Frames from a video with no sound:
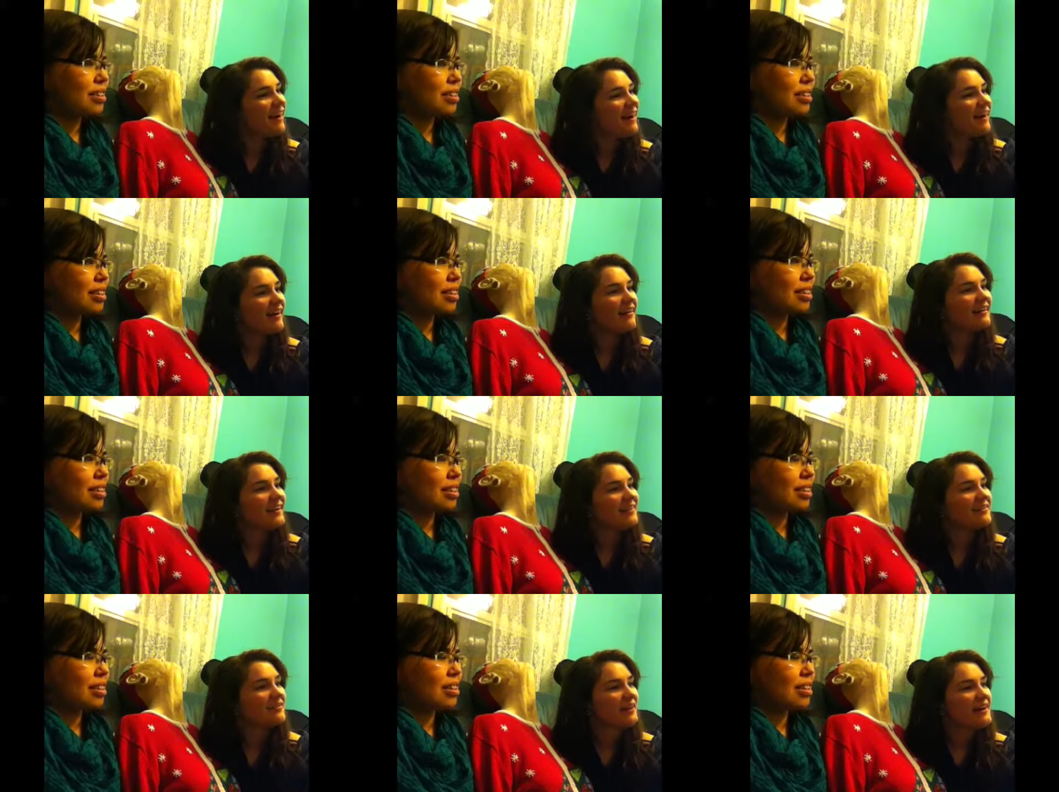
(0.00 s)
Speaker 1: I
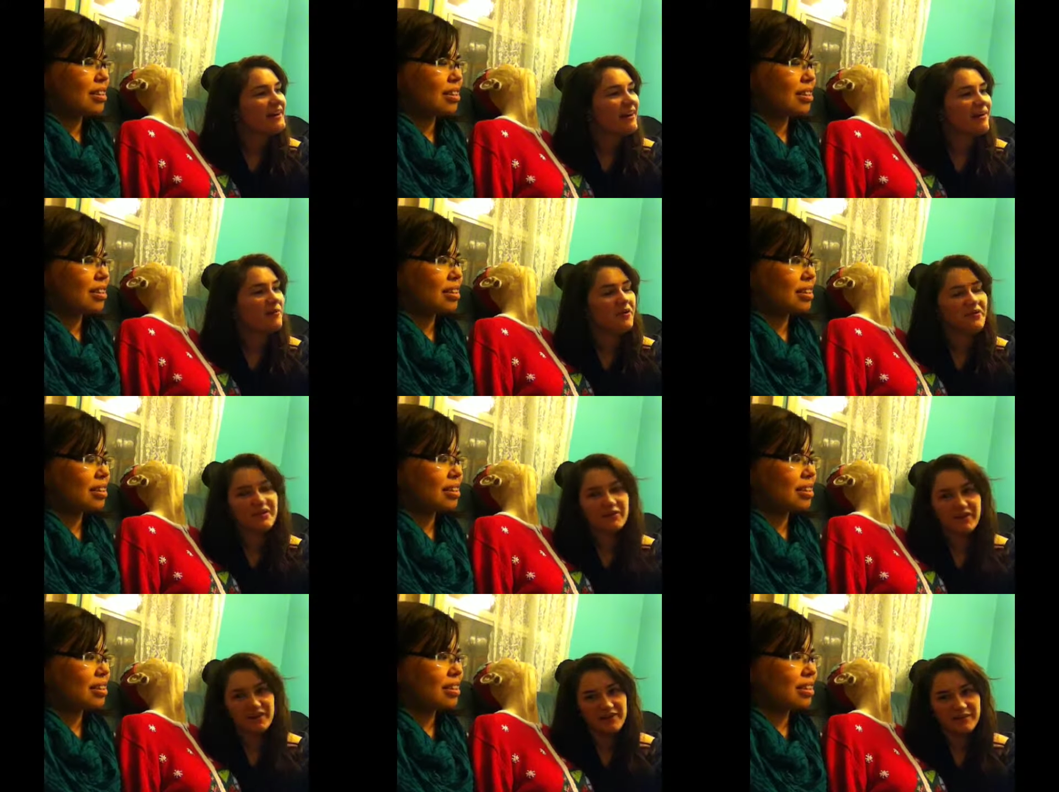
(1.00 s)
guess right now I
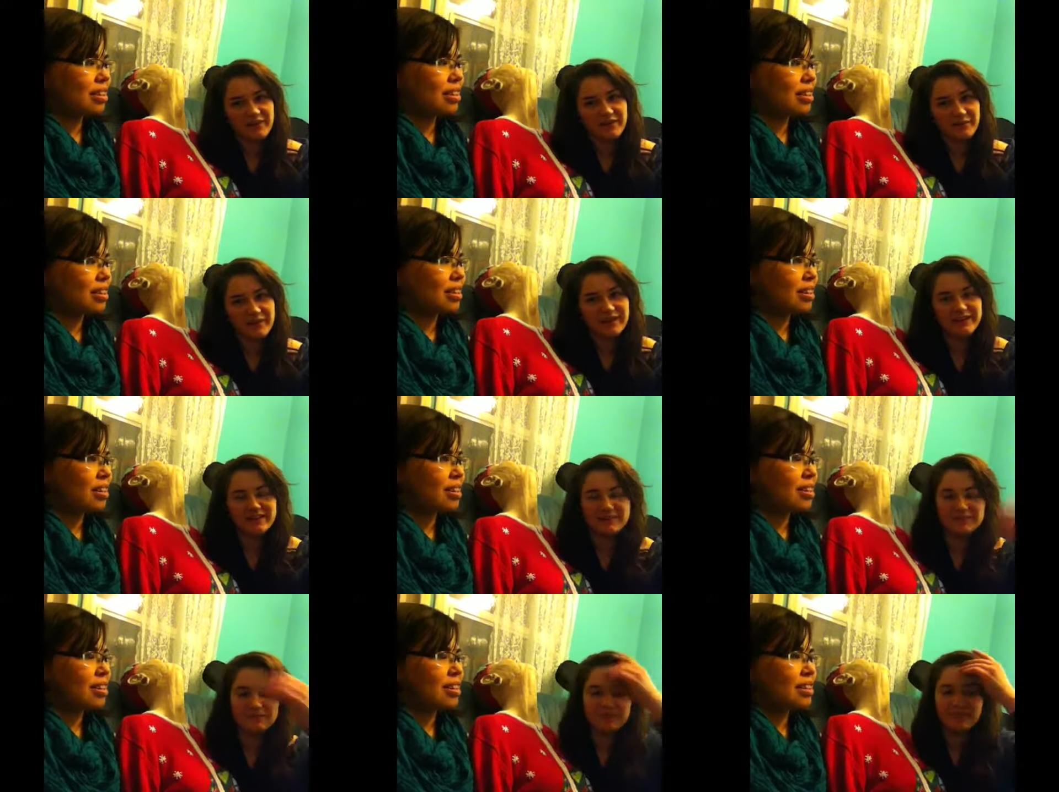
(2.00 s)
mostly work in oil paints.
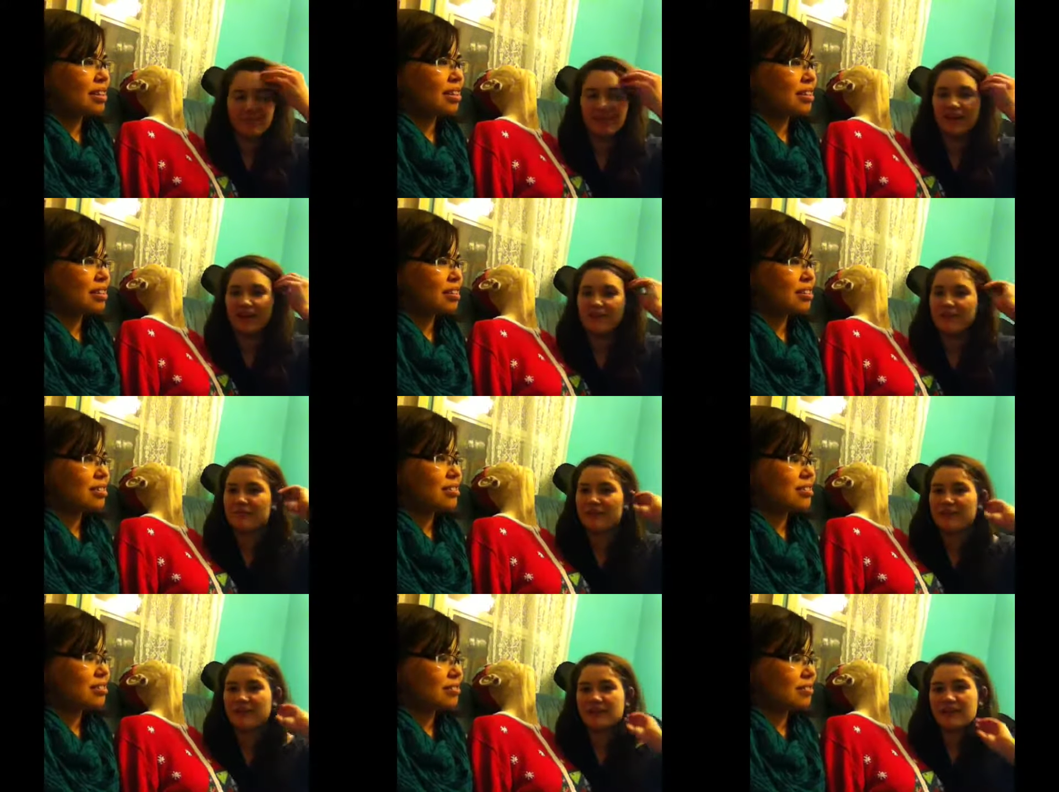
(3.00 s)
I've
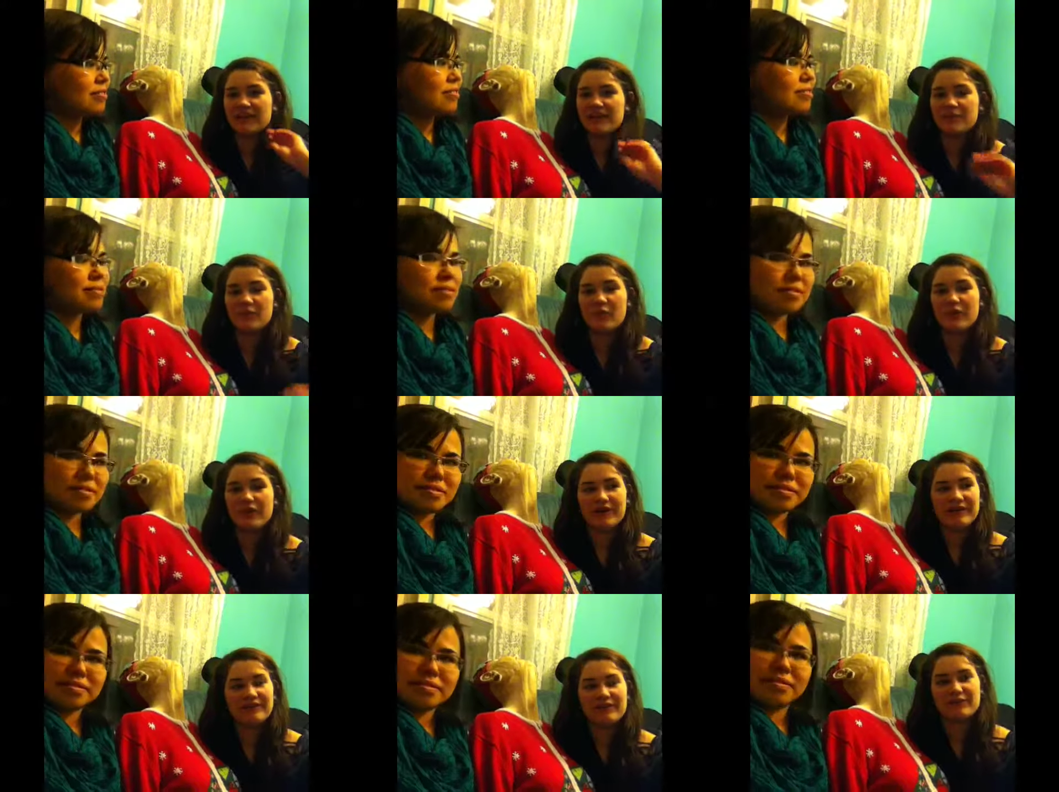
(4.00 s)
been getting
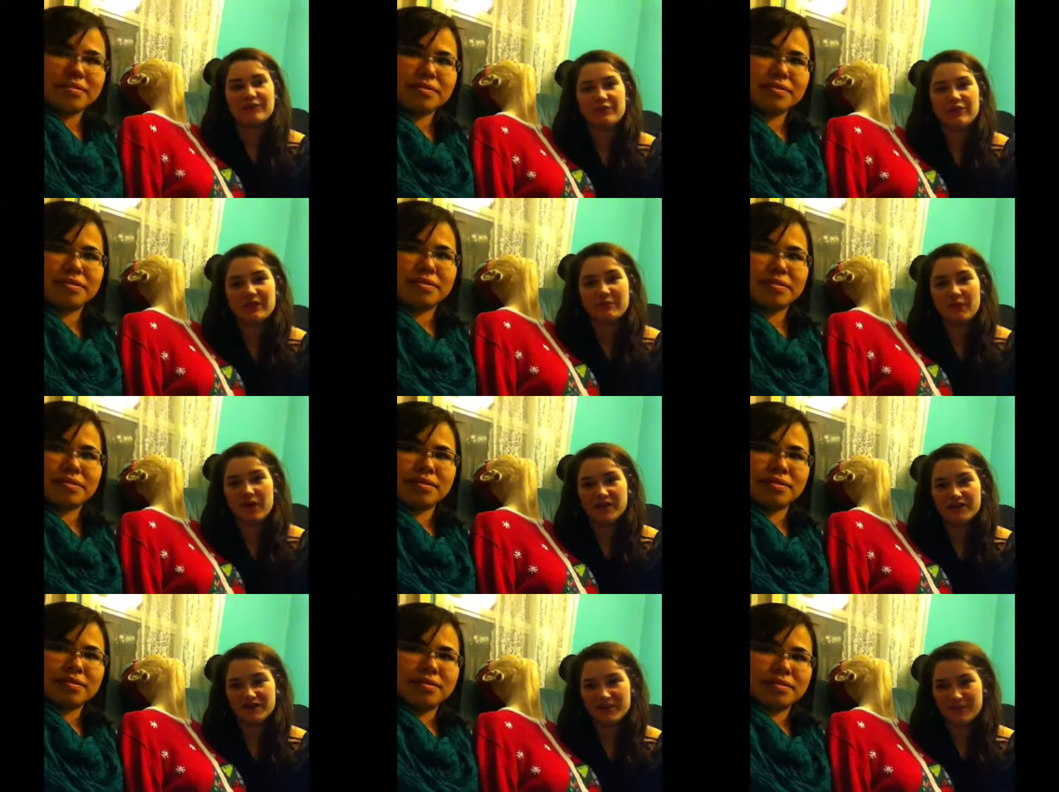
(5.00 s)
more into
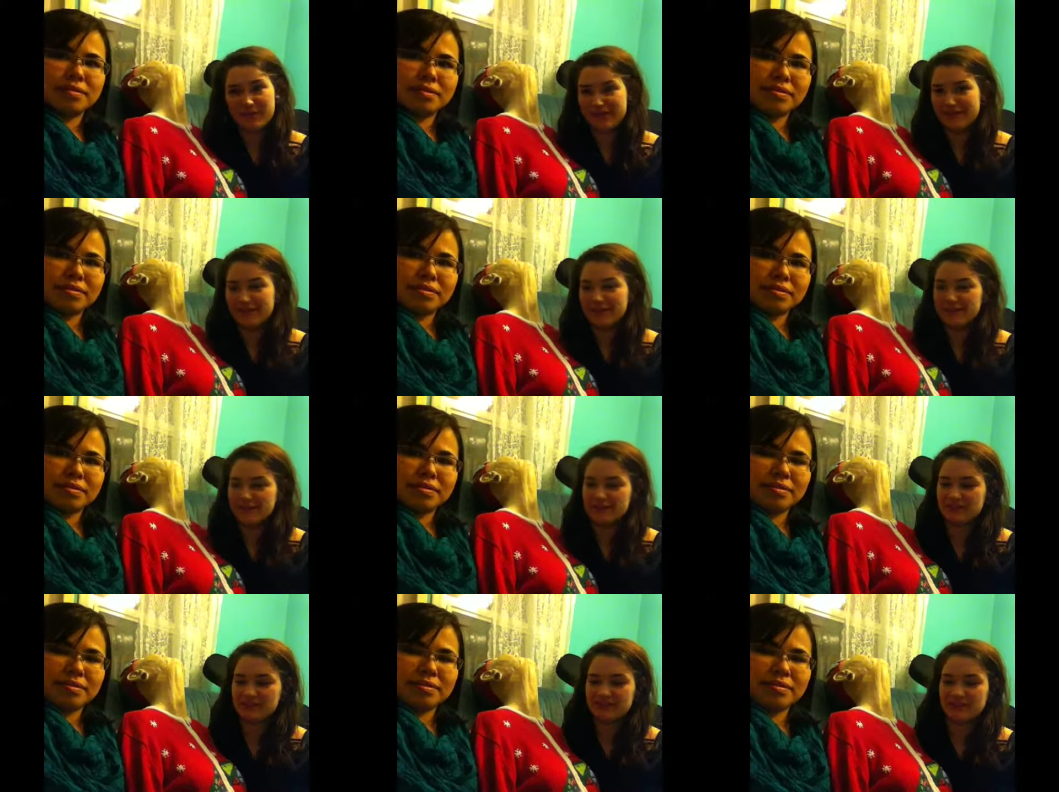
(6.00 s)
impasto painting,
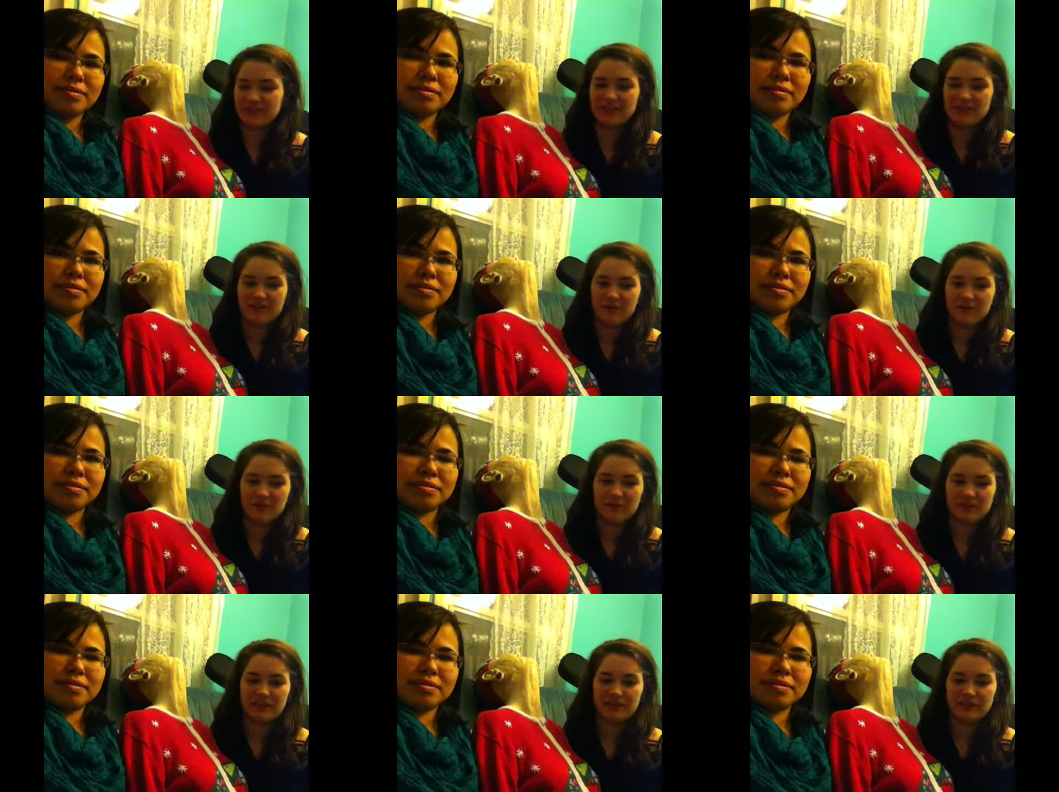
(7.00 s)
which is
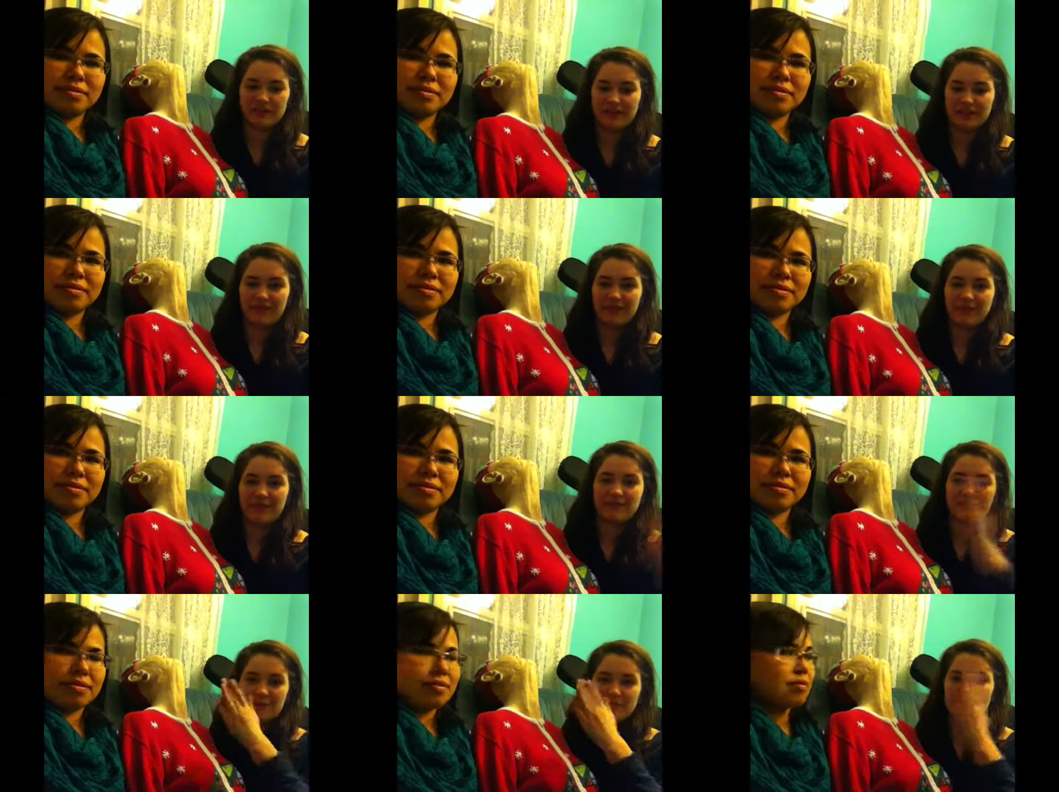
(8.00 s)
really like
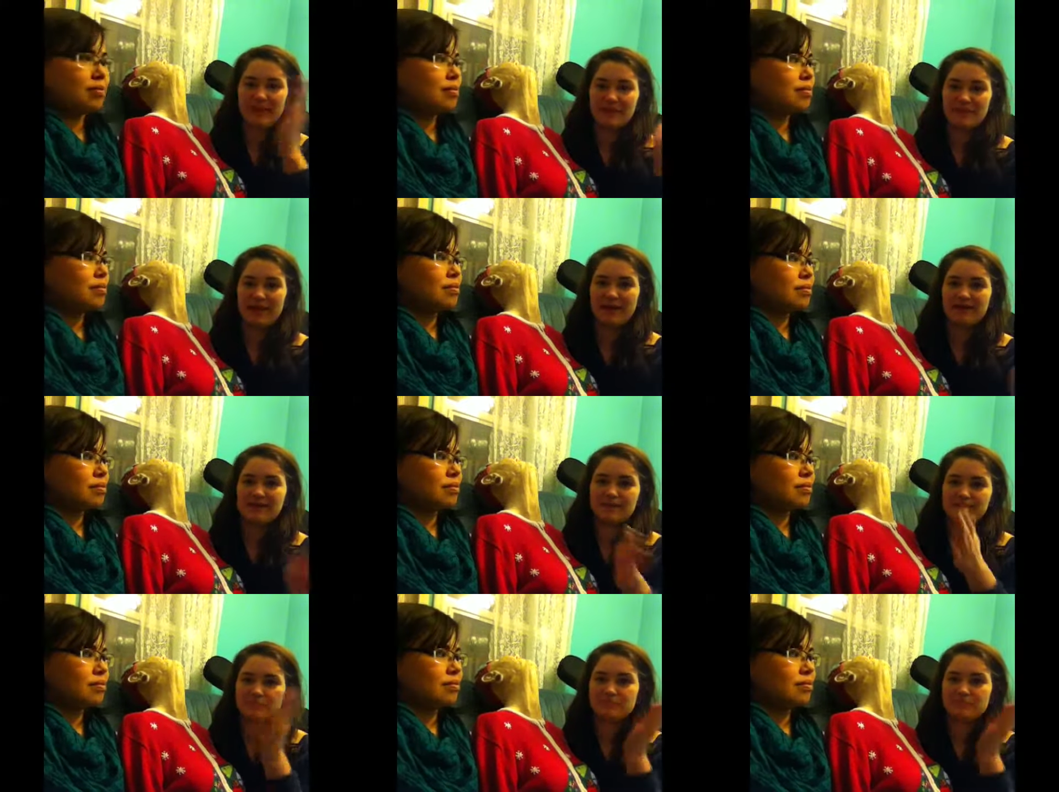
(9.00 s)
thickly applied paint.